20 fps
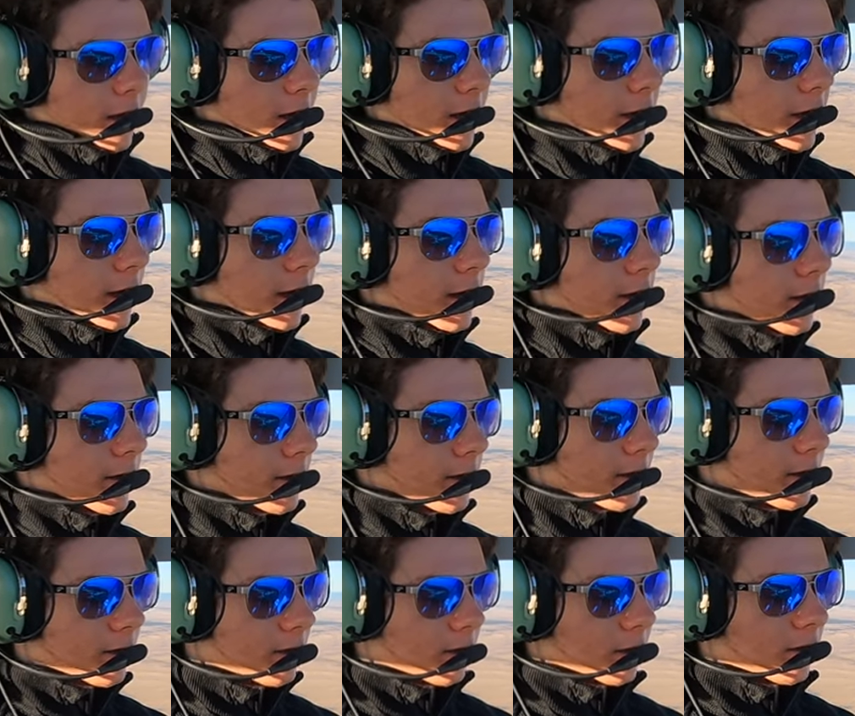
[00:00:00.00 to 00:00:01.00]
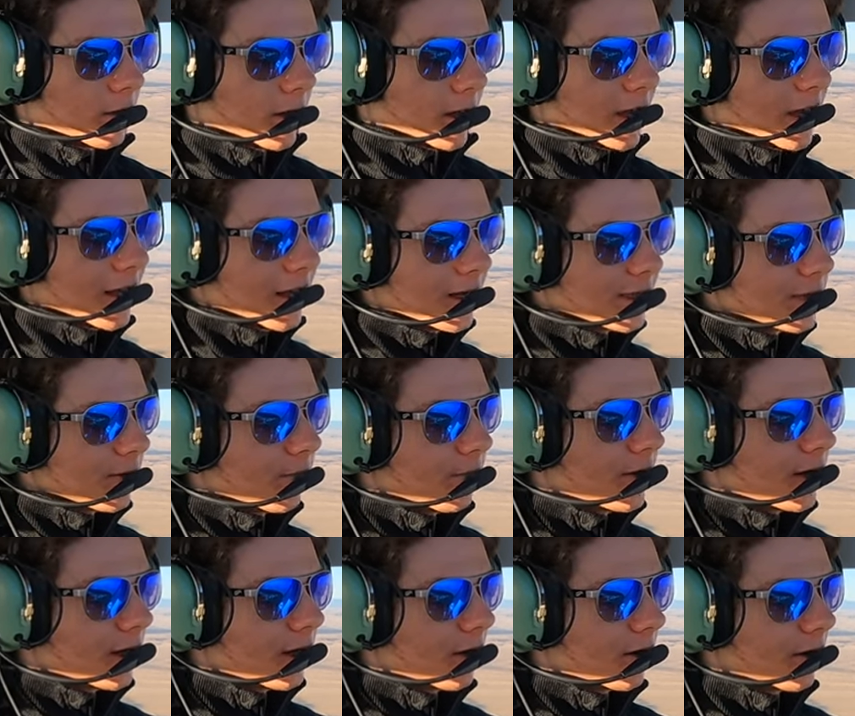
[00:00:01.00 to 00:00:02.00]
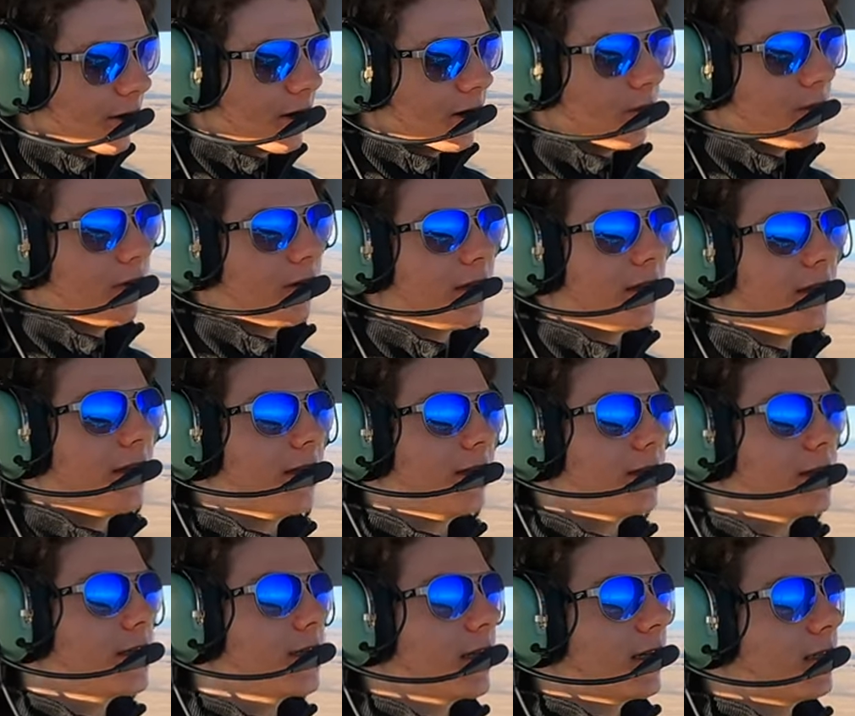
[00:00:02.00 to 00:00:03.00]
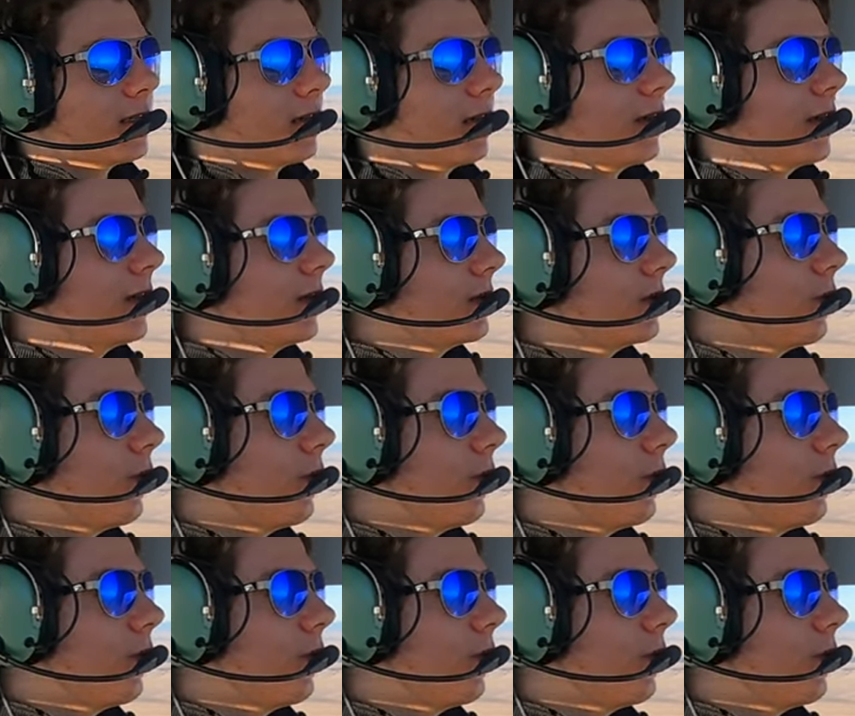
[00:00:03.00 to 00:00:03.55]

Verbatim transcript: and it is a bigger airplane than a Cessna. It is